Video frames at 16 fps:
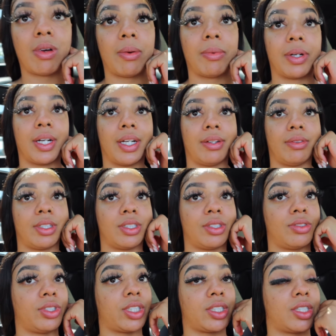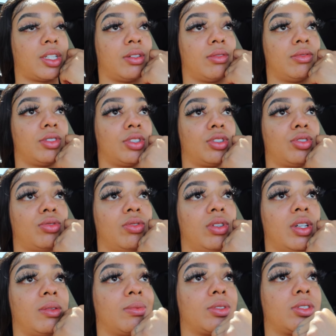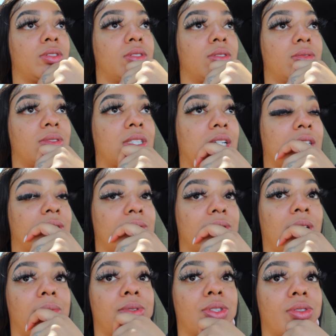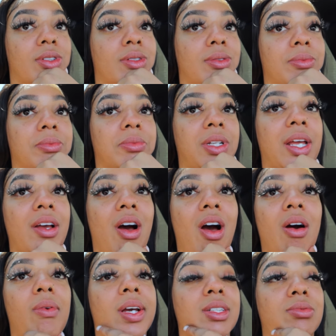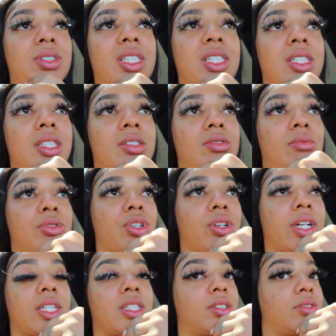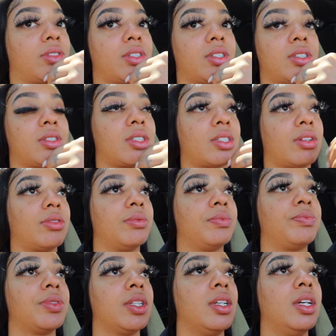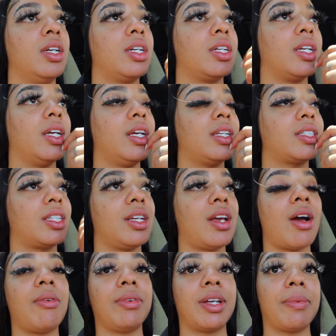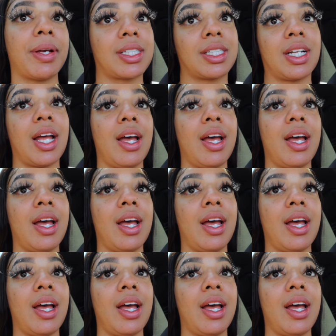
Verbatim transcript: Mama got original chicken sandwiches, two of them, so I'm sure them, they always was good, so I'm sure they still good. So, yeah, see y'all when we get back to the